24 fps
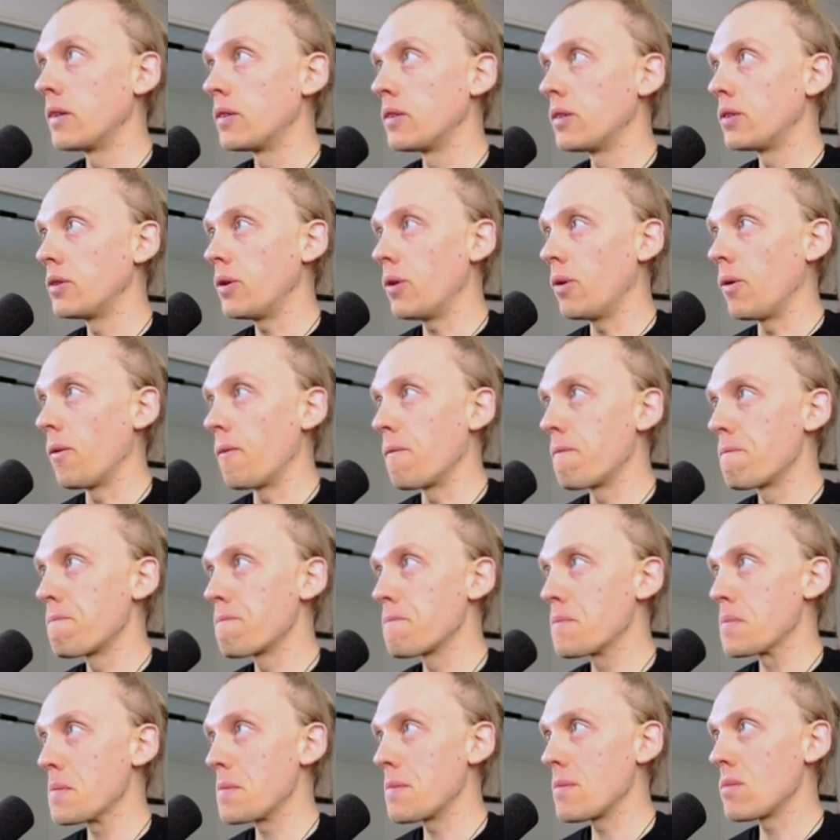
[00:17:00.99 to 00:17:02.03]
So
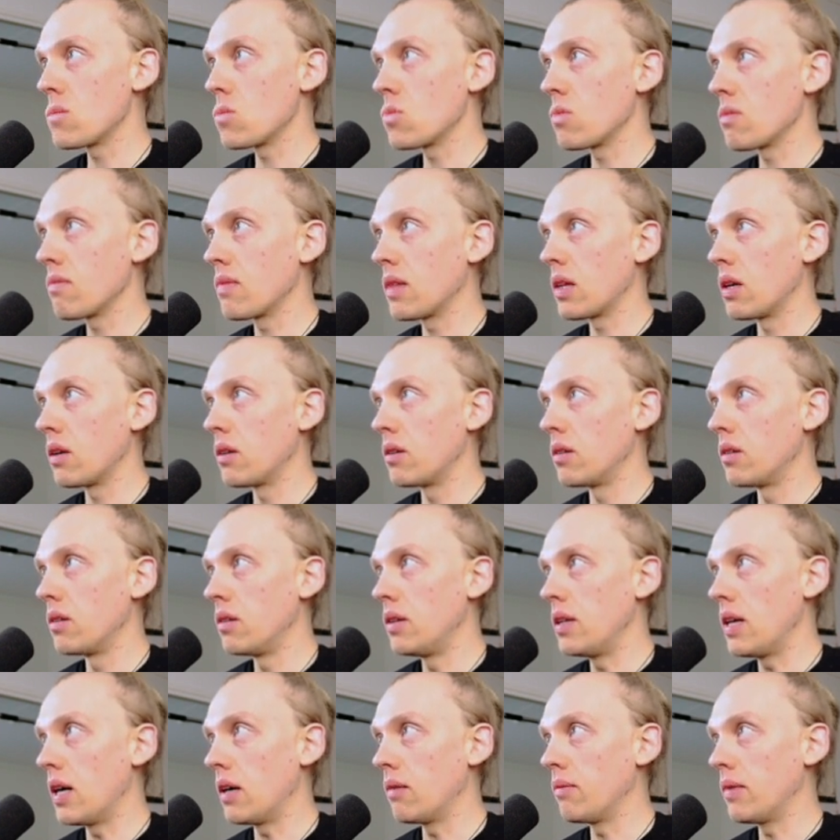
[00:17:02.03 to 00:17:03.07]

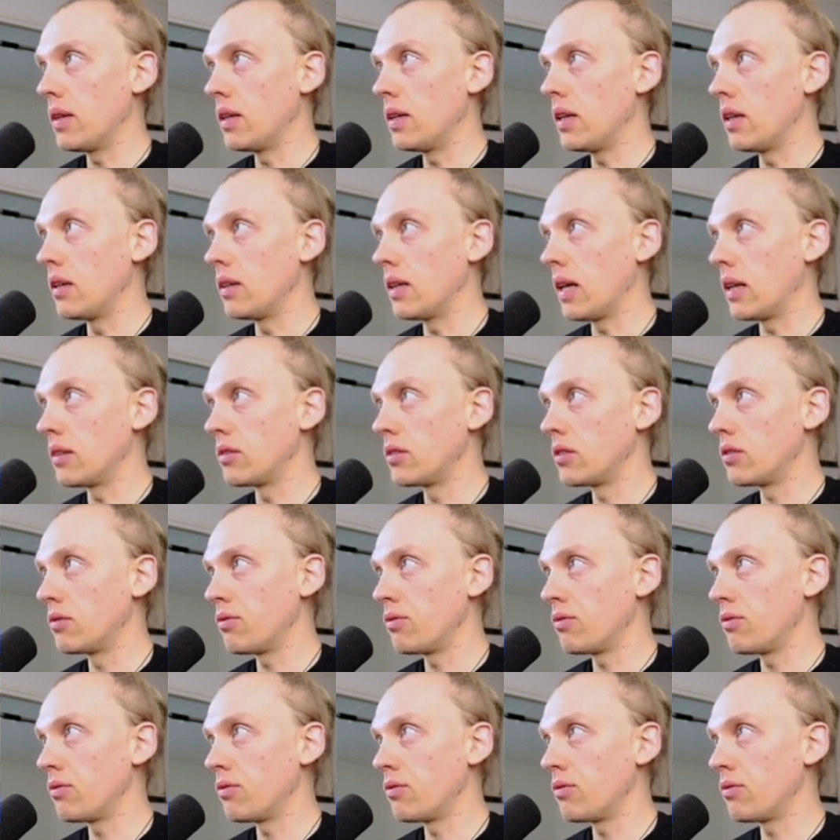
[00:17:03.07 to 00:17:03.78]
yeah, and then that's